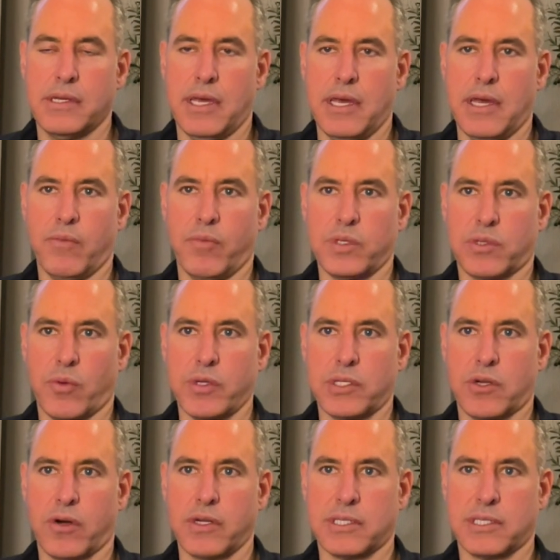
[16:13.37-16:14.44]
And we
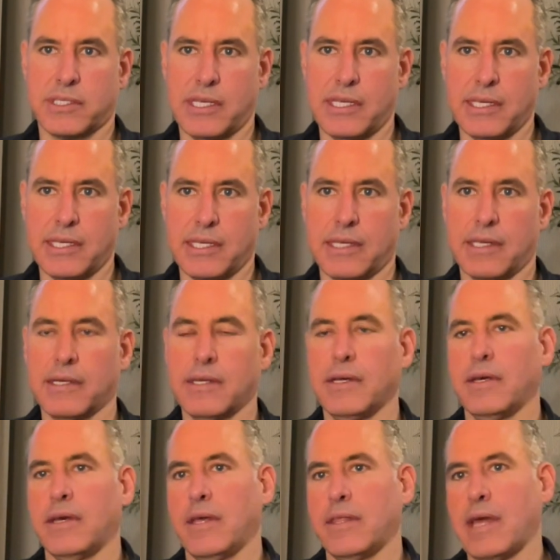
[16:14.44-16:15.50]
started seeing
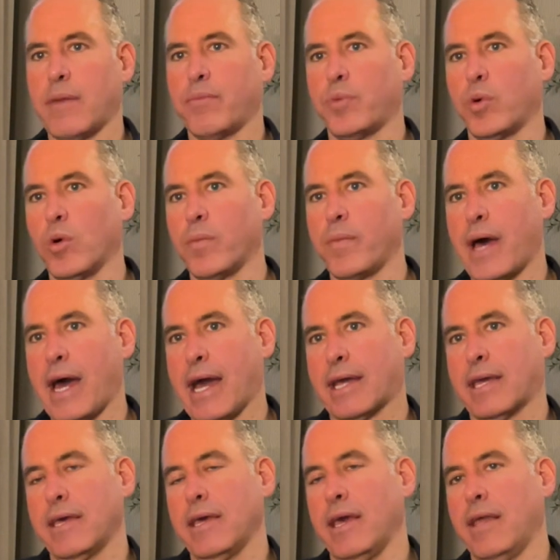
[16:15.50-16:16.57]
that pullback.
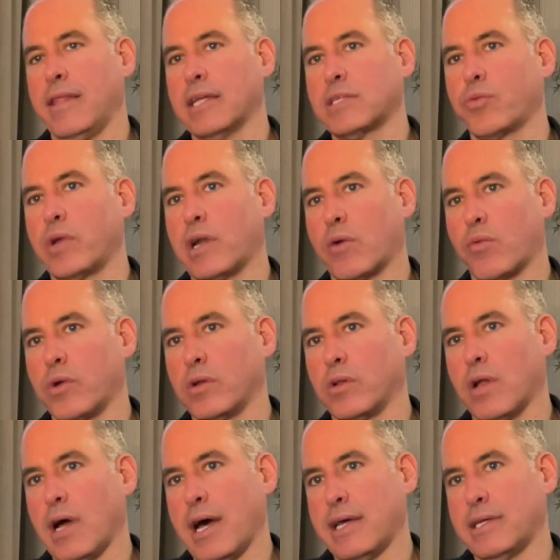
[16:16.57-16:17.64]
And that's when I
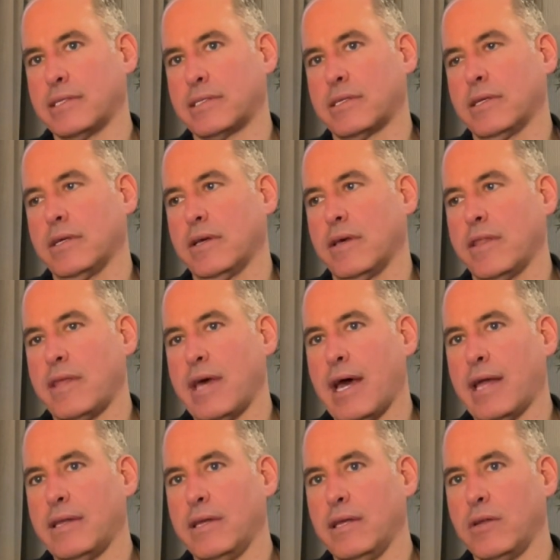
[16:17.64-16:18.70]
realized
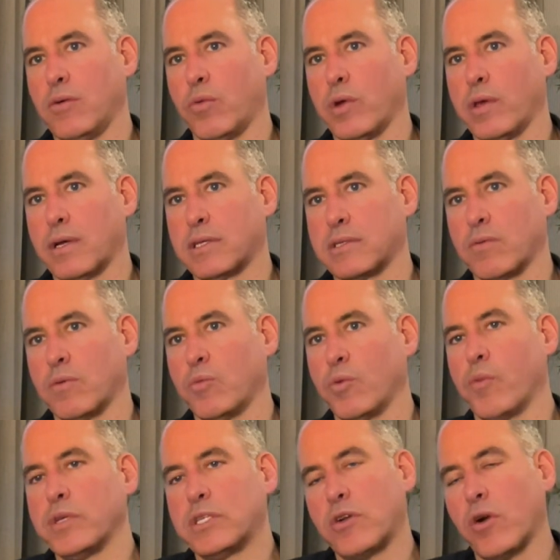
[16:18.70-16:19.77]
that, because when
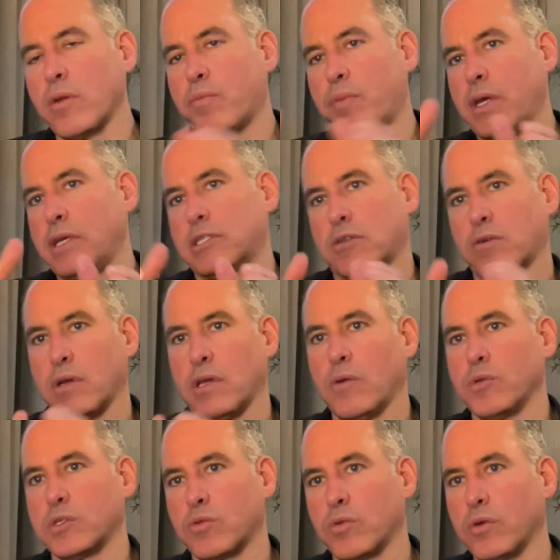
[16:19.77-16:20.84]
we started Peachtree, it
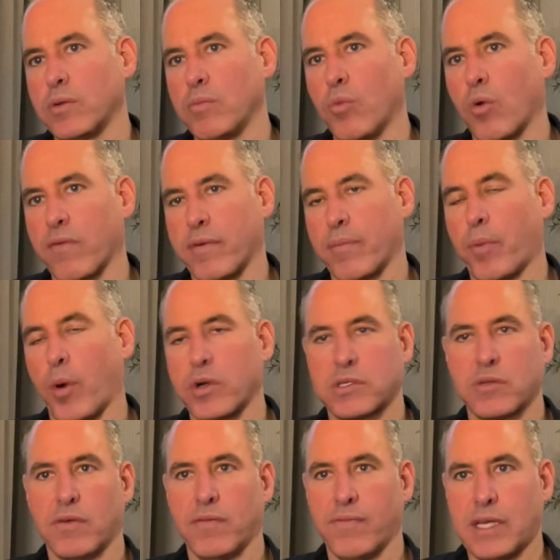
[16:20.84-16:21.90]
was really more of a
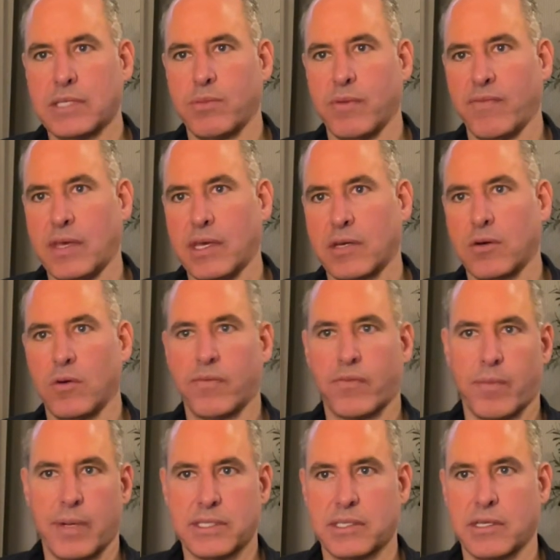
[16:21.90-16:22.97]
personal investment vehicle for
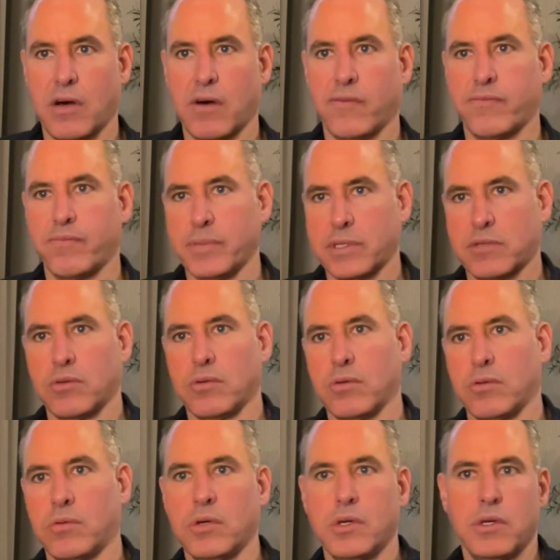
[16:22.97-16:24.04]
myself, for
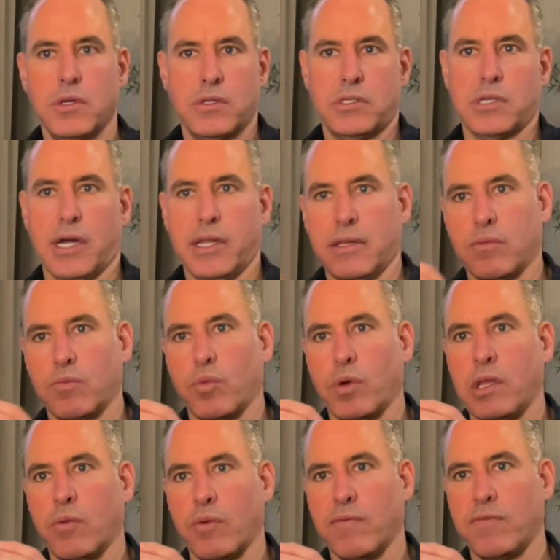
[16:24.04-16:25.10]
Matul, Jutton.
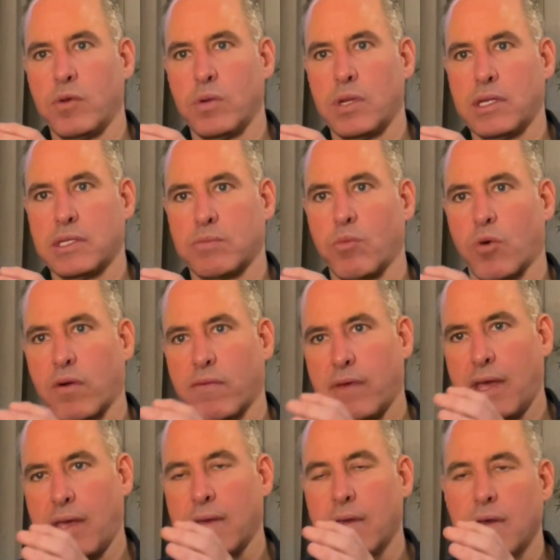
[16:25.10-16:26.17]
We viewed it as more of
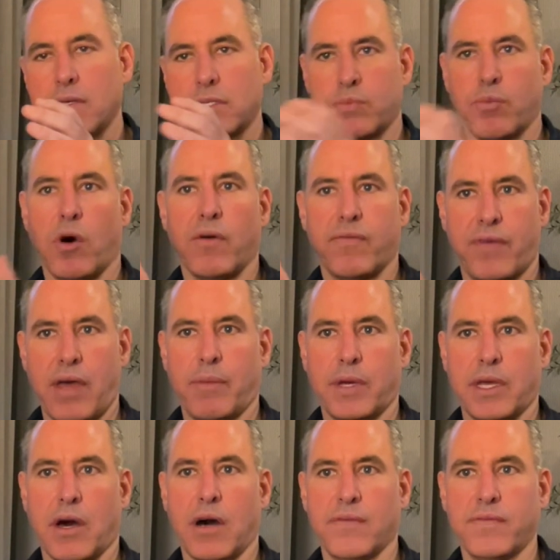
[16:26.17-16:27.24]
a small family
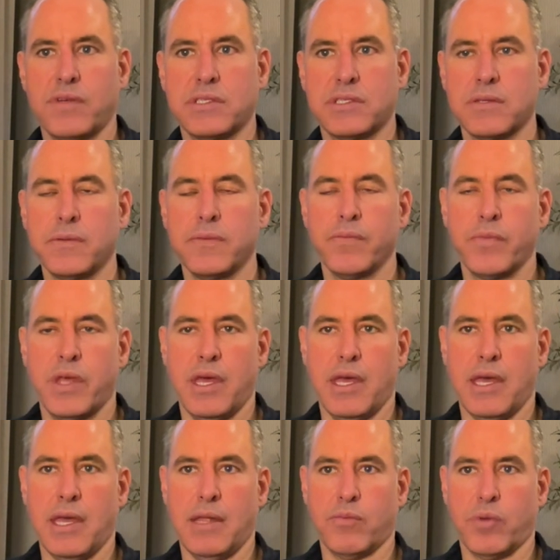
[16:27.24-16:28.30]
office.
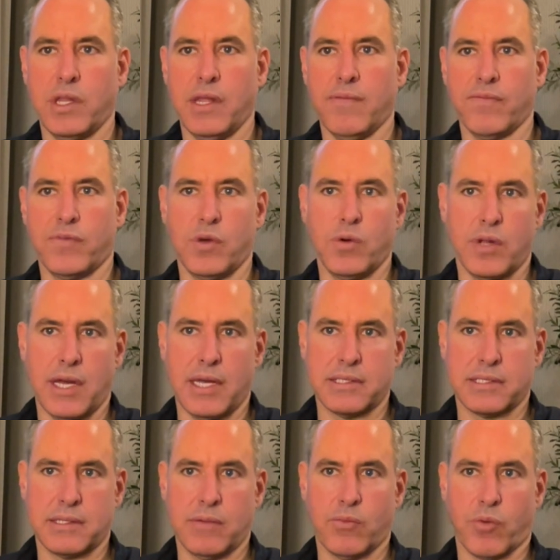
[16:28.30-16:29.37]
And we didn't view it
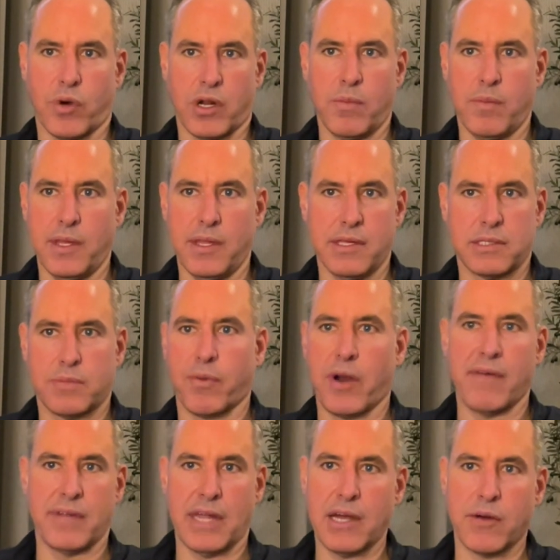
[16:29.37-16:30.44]
as we're going to be this
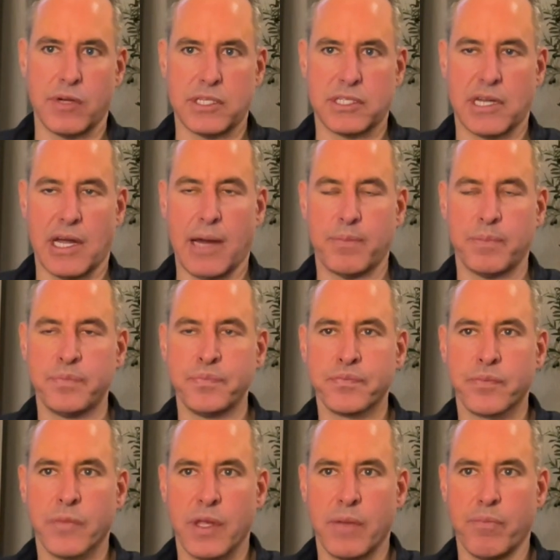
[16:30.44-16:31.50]
private equity shop,
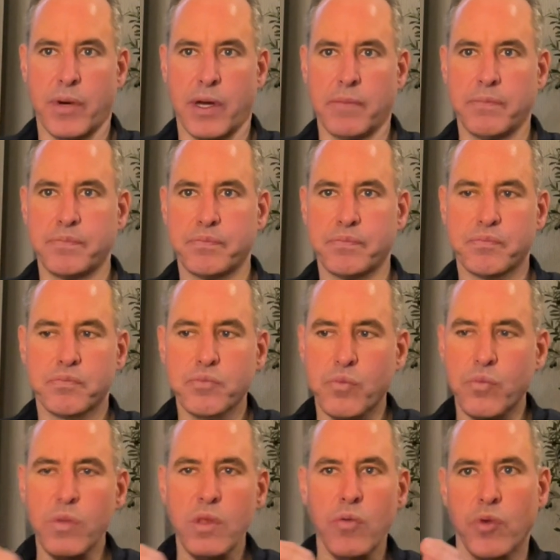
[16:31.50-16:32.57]
but
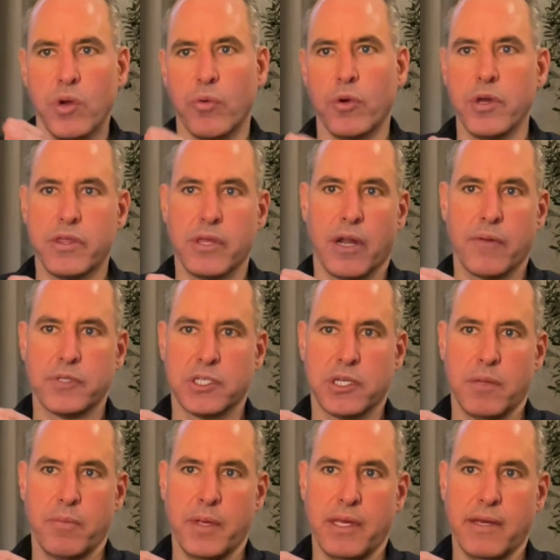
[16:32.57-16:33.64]
we really thought it was going
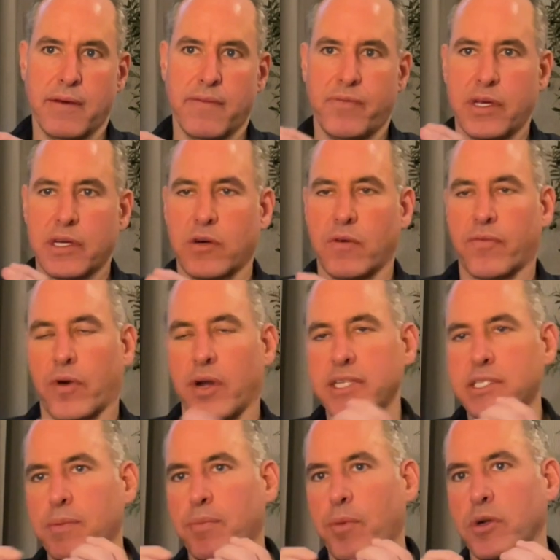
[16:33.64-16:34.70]
to be a vehicle for us
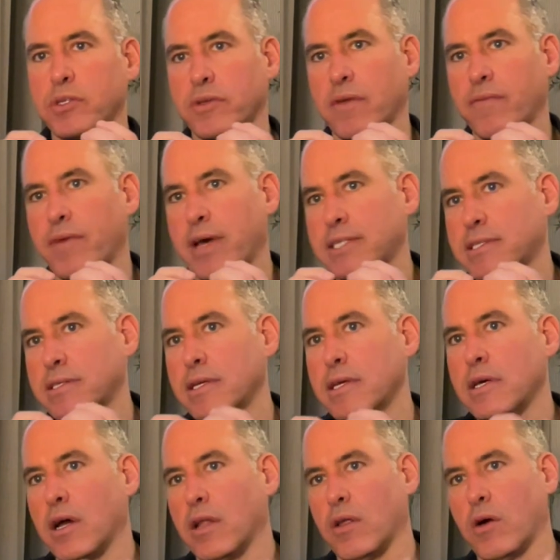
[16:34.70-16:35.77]
to personally invest,
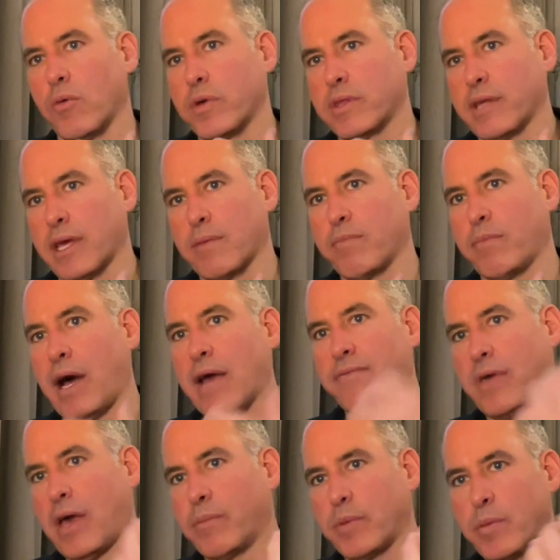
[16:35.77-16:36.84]
along with like my
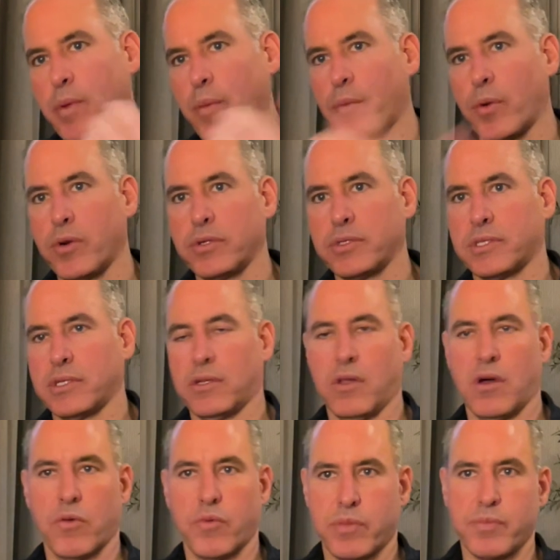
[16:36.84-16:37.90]
family members and
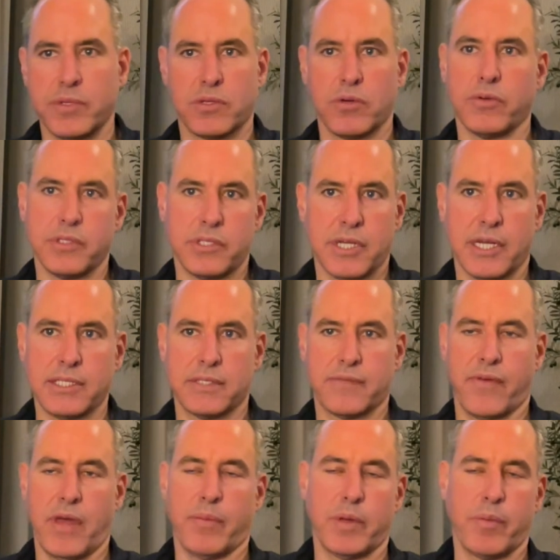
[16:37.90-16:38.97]
along with Matul and Jutton's
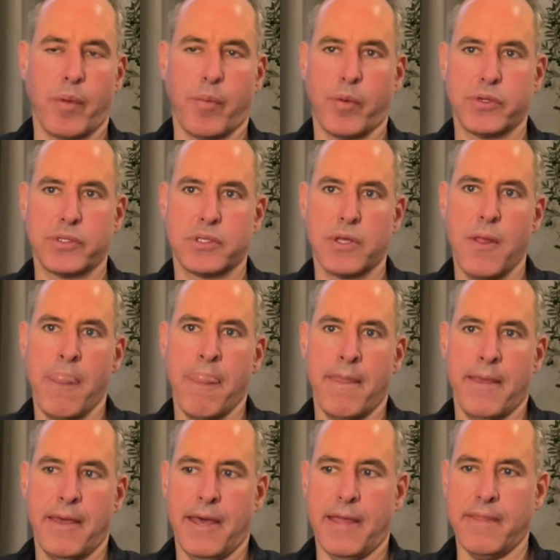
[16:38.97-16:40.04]
family members.
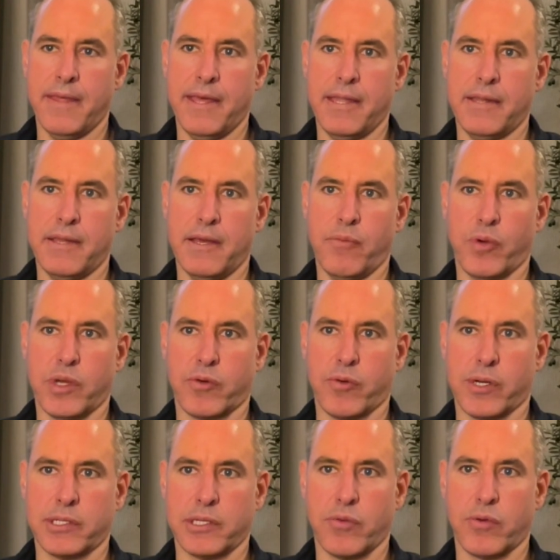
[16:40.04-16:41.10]
And then we
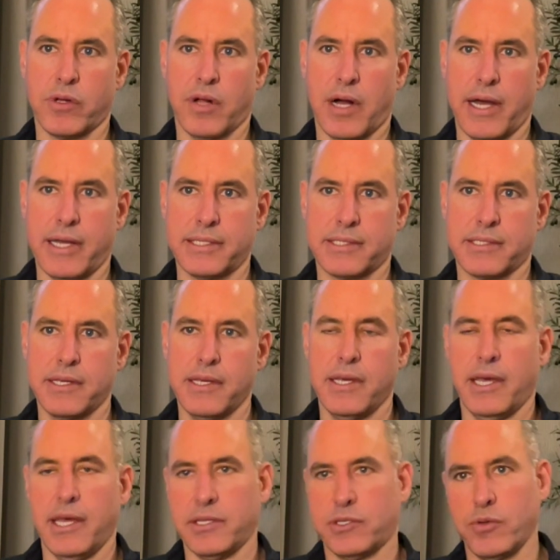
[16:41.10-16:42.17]
quickly realized
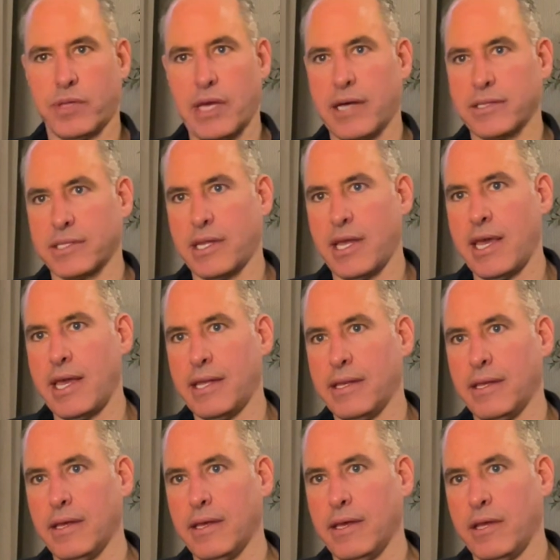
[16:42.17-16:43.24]
in 2008,
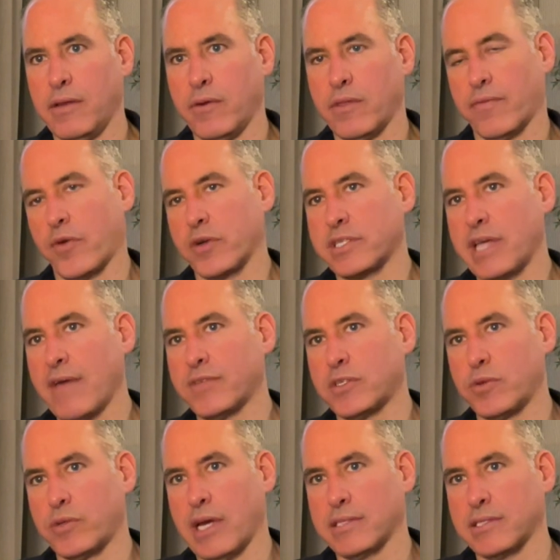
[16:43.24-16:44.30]
in the first half of
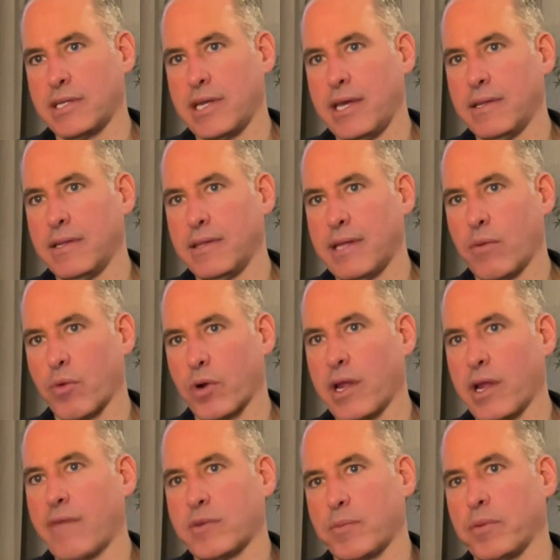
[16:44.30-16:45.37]
2008, that we're going to
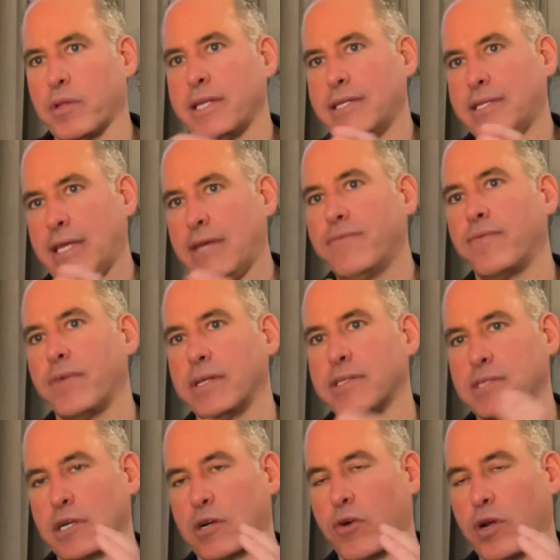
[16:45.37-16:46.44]
have to play defense
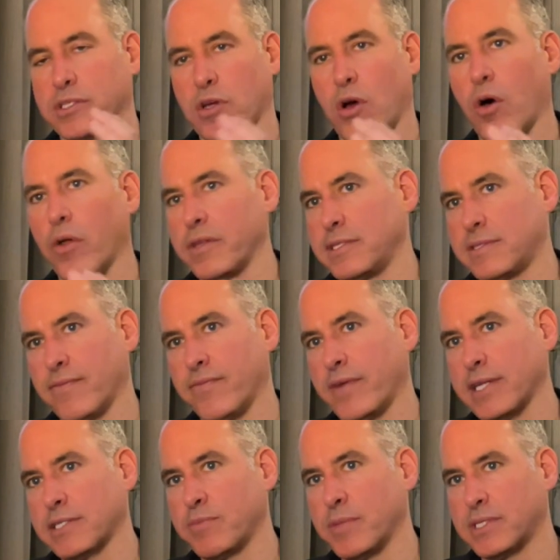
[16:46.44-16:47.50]
across all these
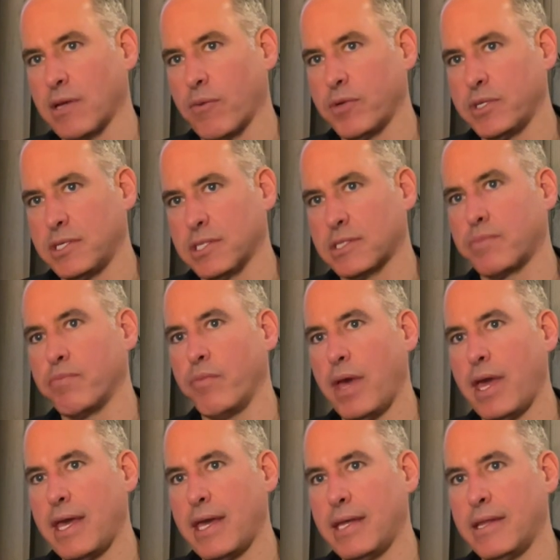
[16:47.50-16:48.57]
investments that we just
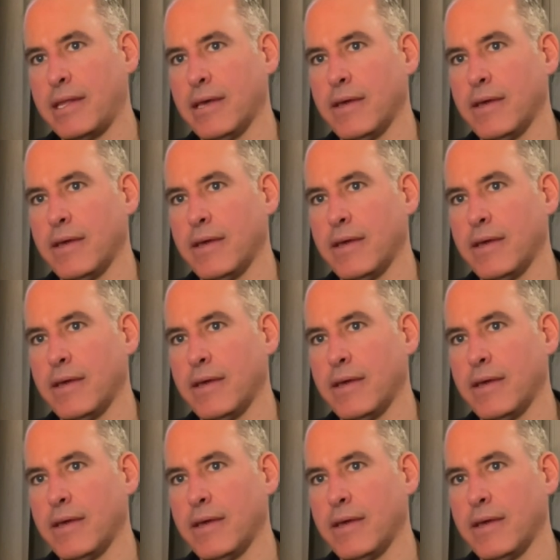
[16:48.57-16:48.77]
made.